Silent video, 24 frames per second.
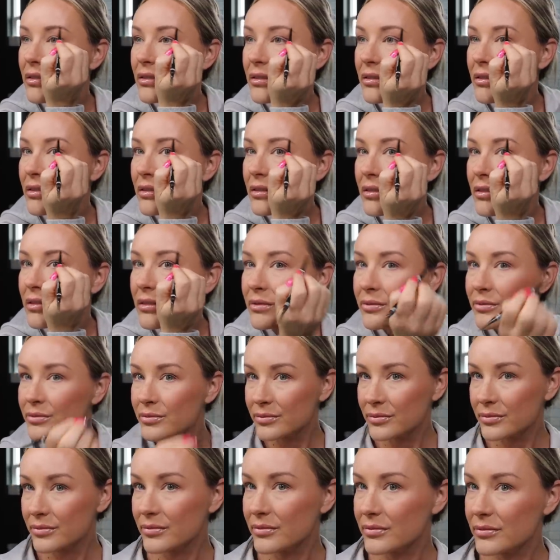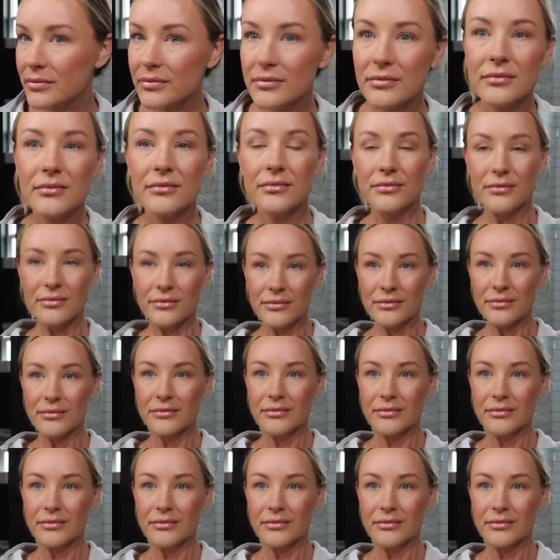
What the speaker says: Nothing is said.